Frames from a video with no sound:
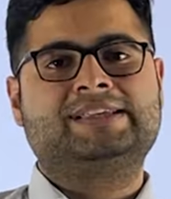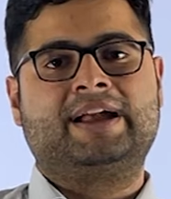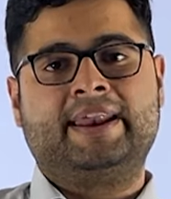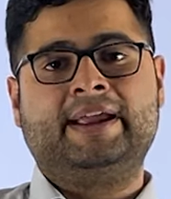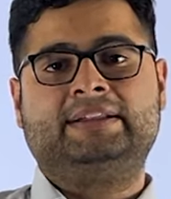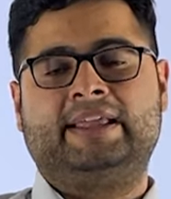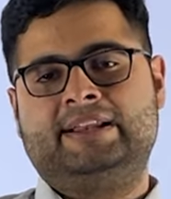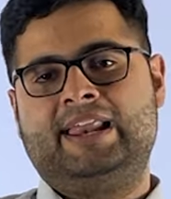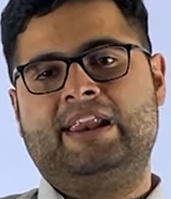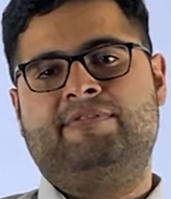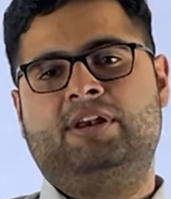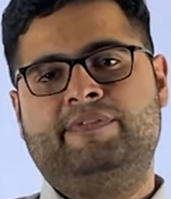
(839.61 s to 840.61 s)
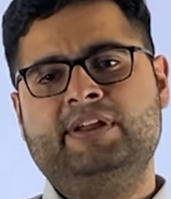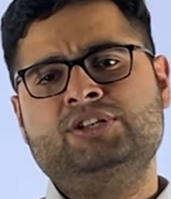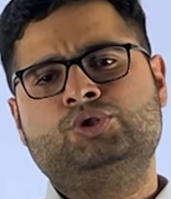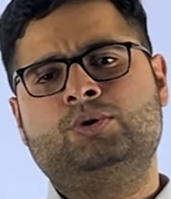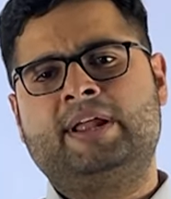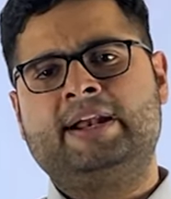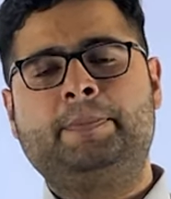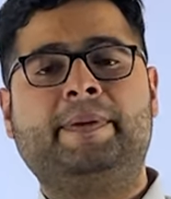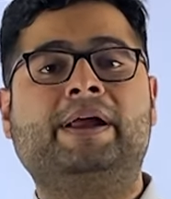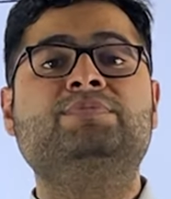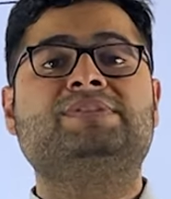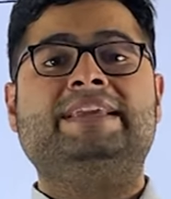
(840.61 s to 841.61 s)
correct in the level 1 so that it
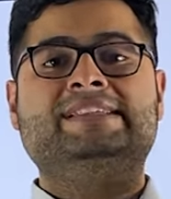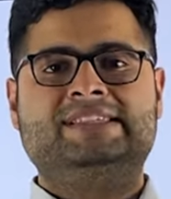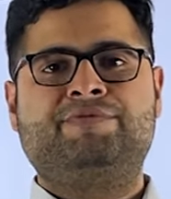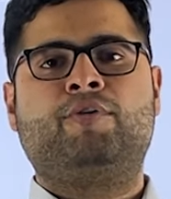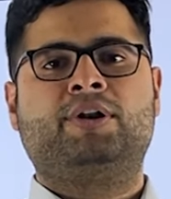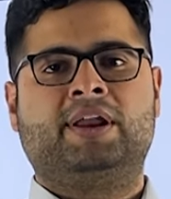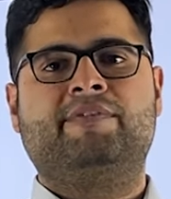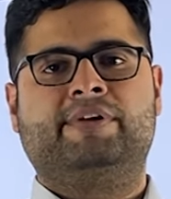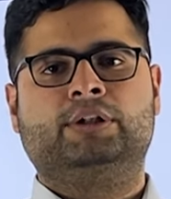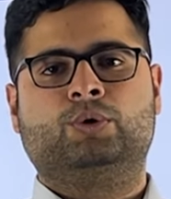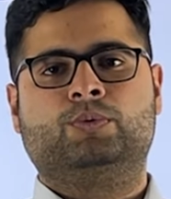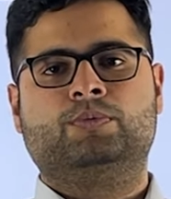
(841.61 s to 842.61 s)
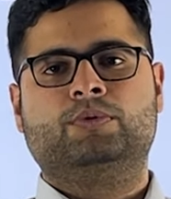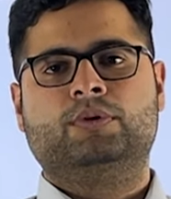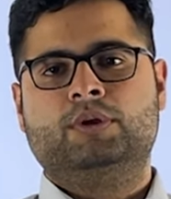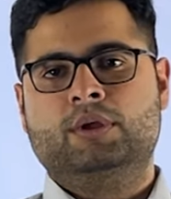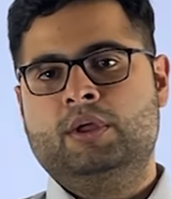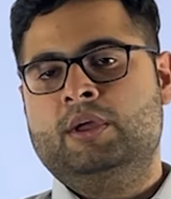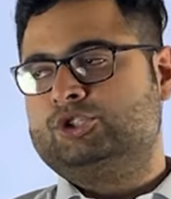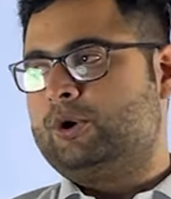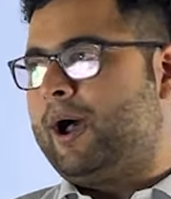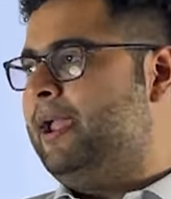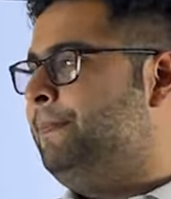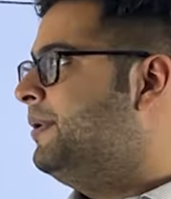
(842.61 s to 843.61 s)
becomes easy for your level 2. So I